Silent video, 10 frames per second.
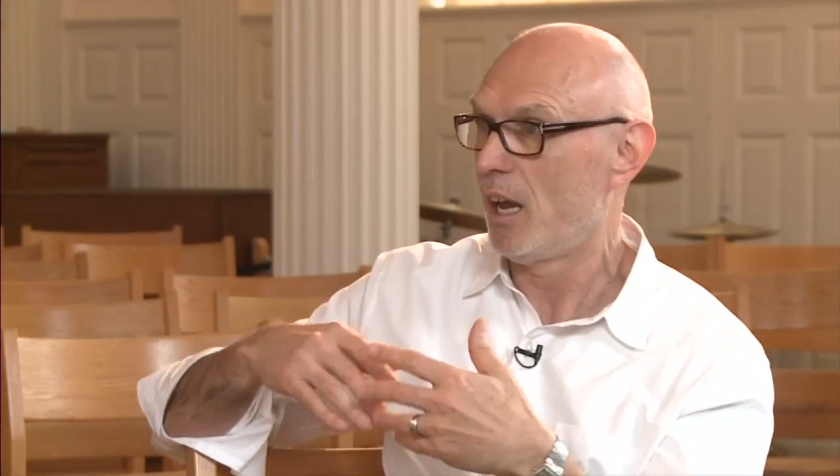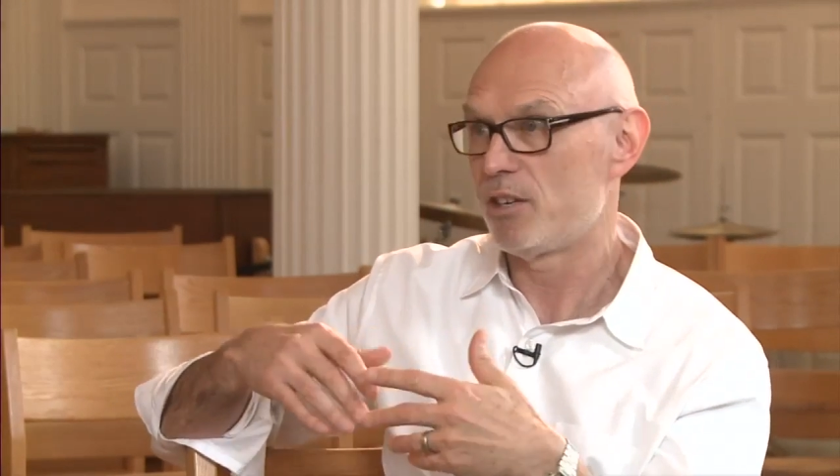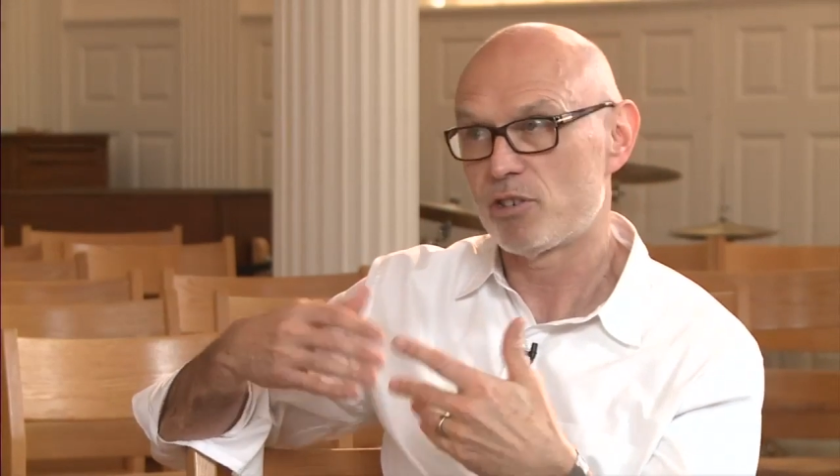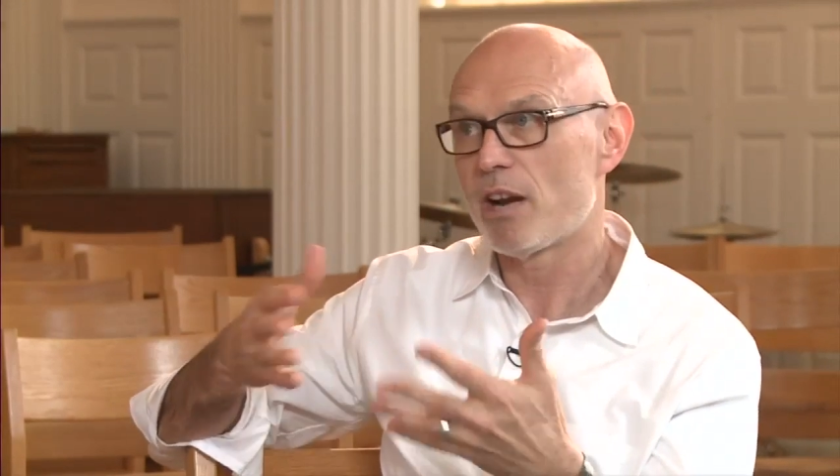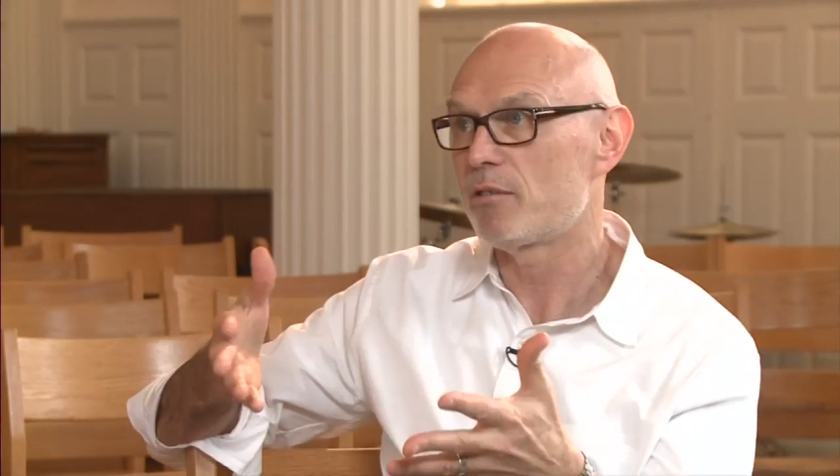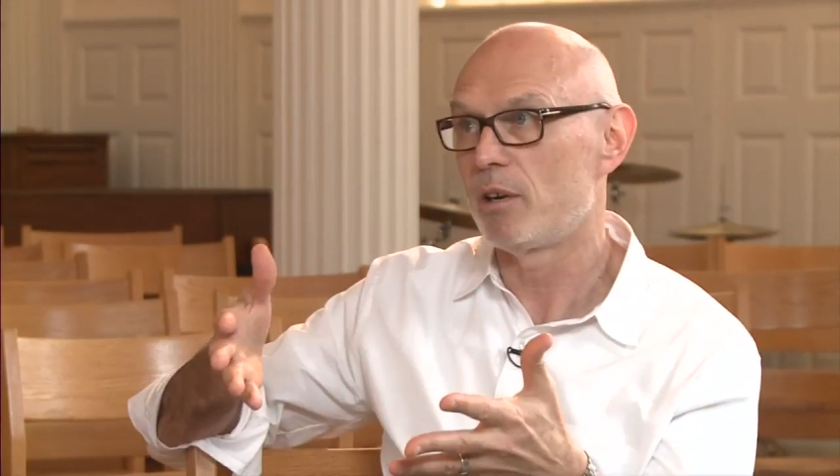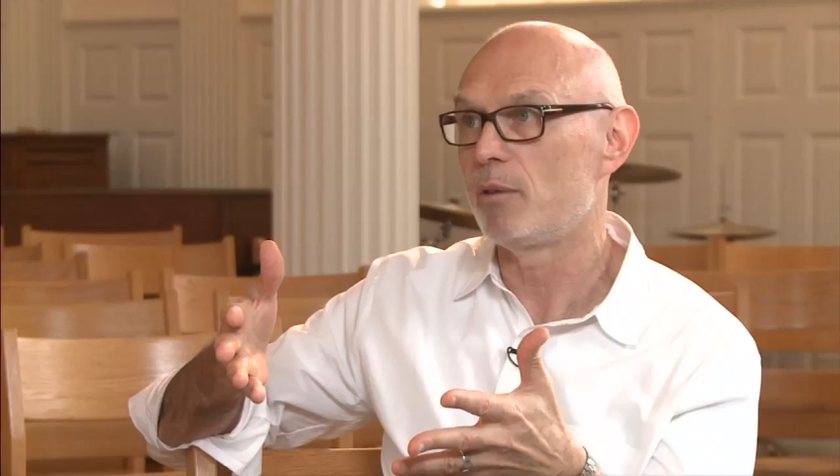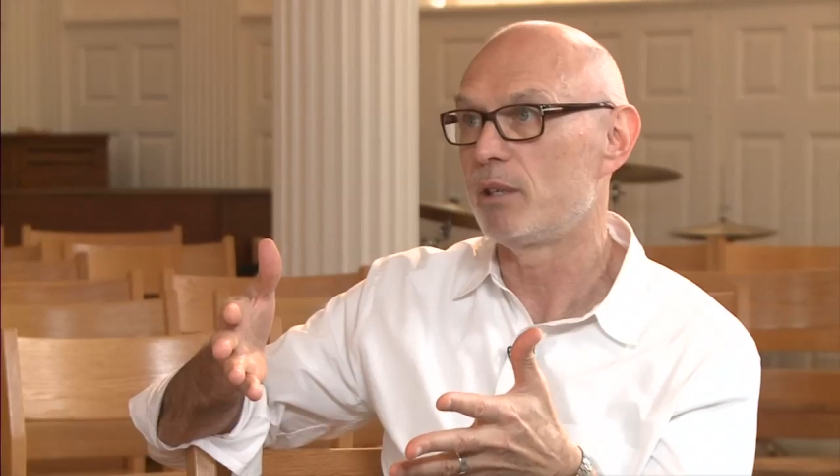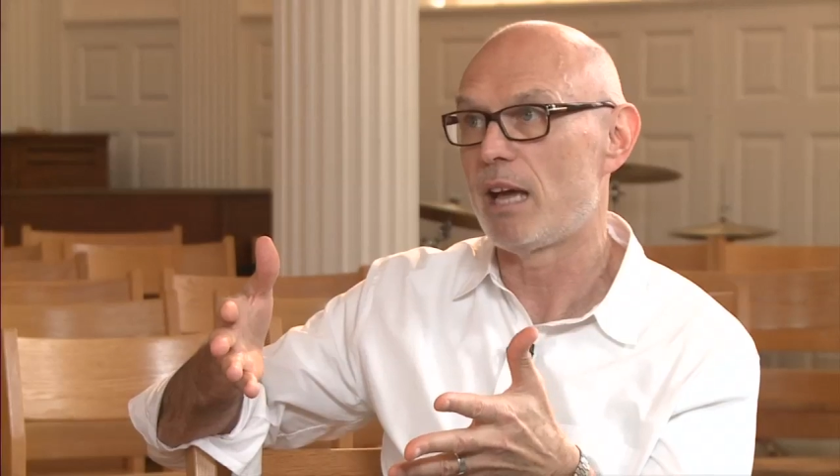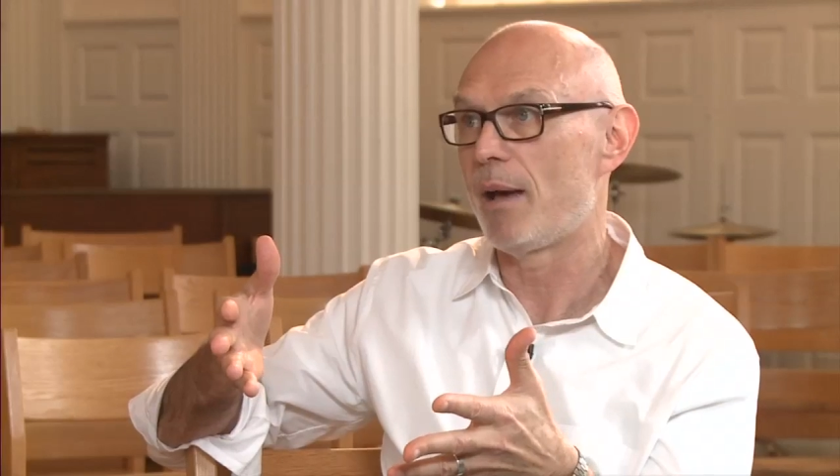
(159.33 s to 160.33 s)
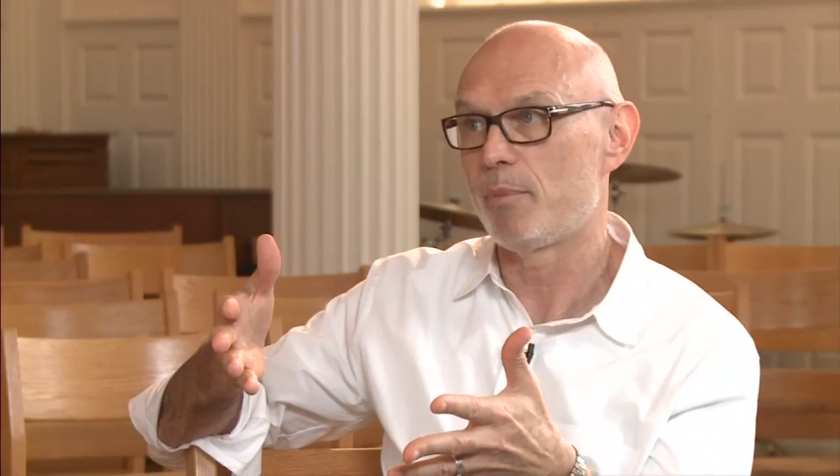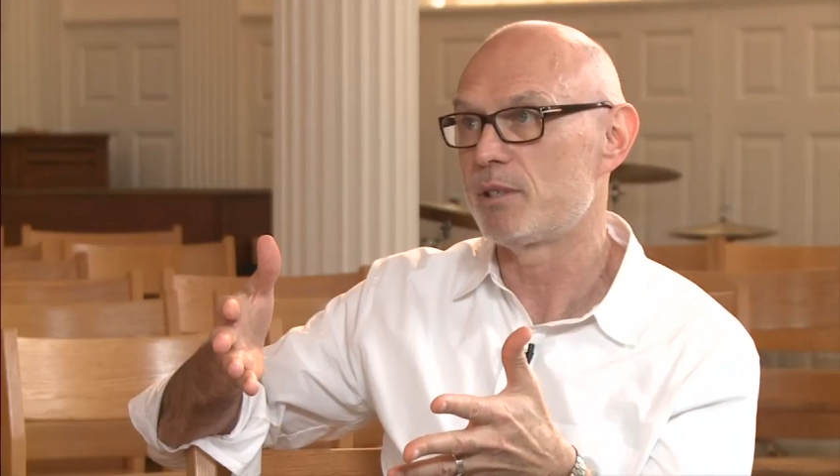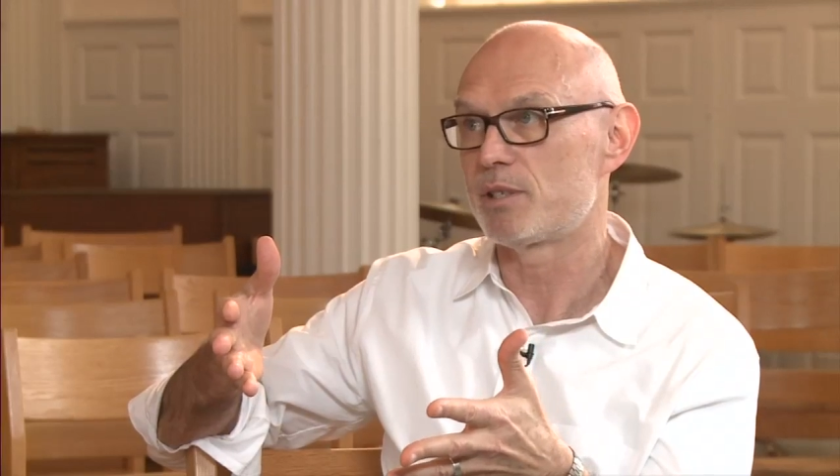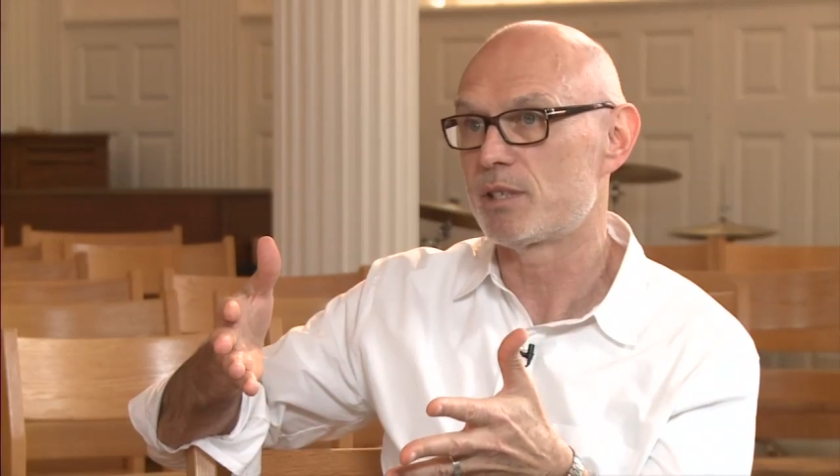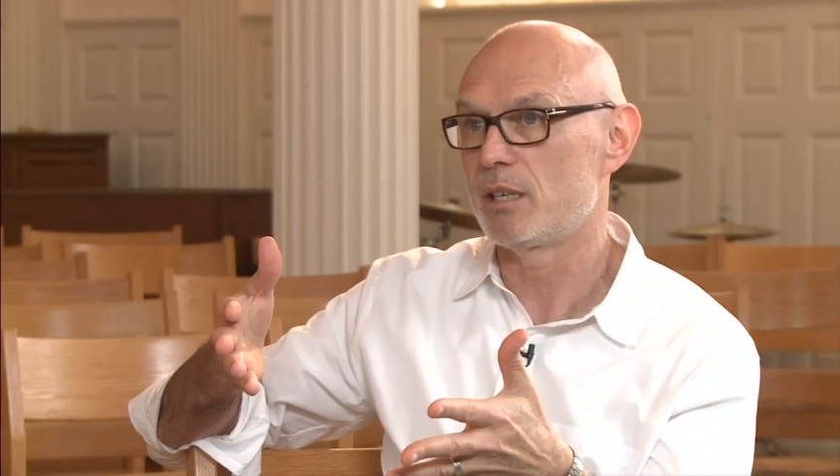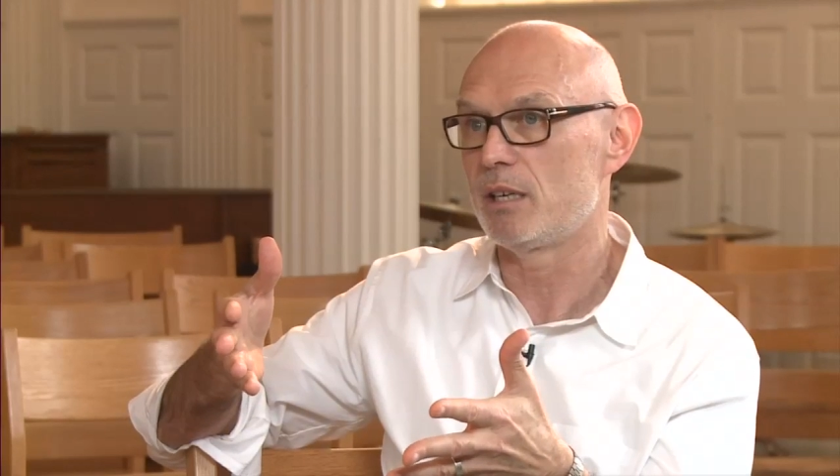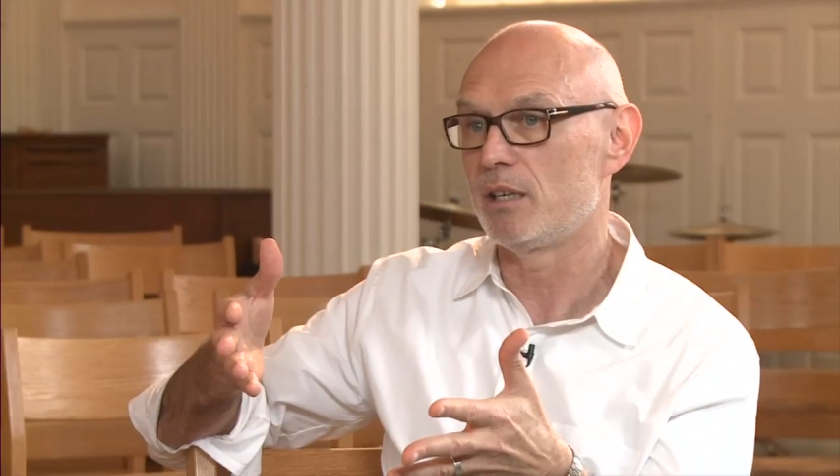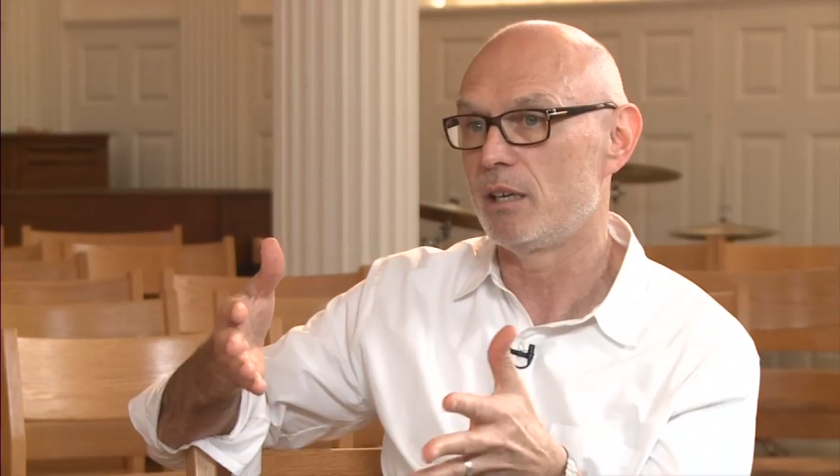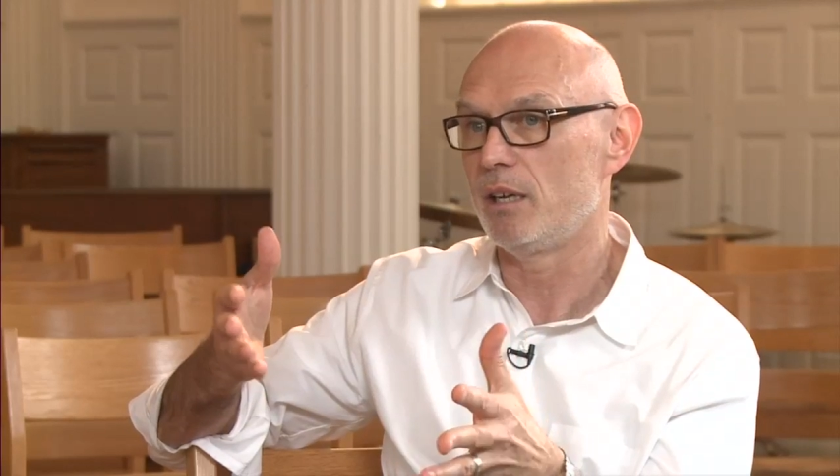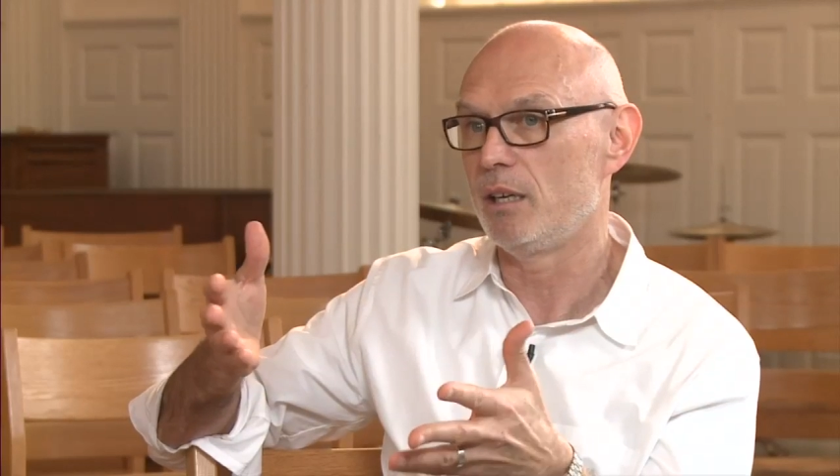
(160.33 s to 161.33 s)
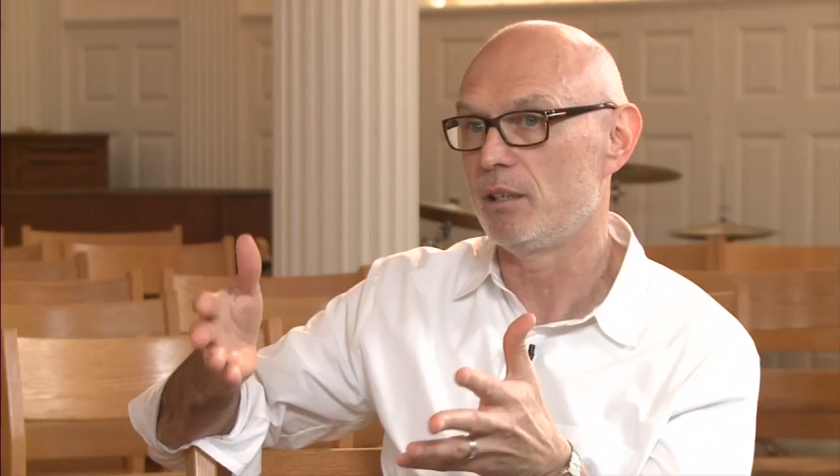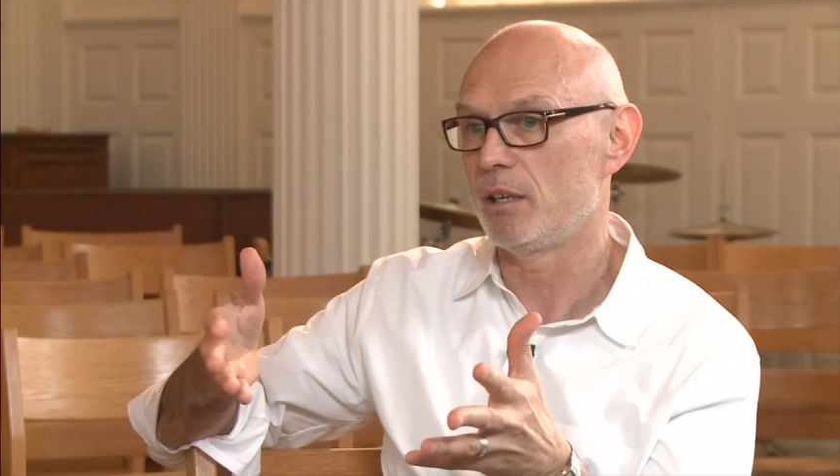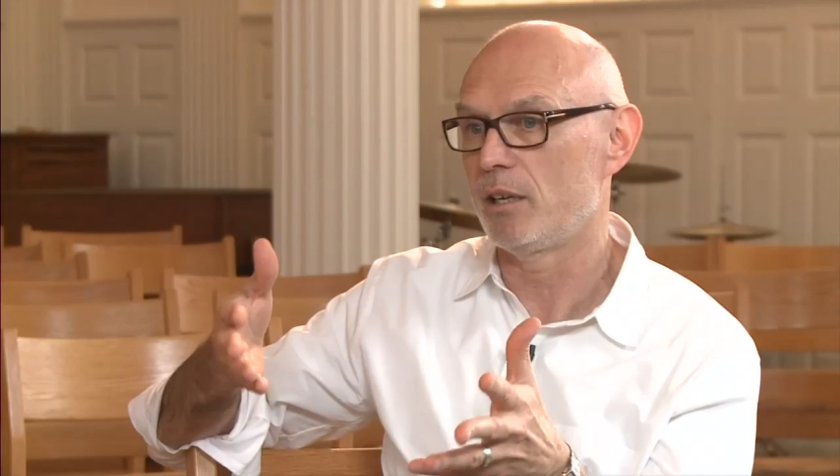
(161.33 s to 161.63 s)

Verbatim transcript: And generally, what happens uh, in,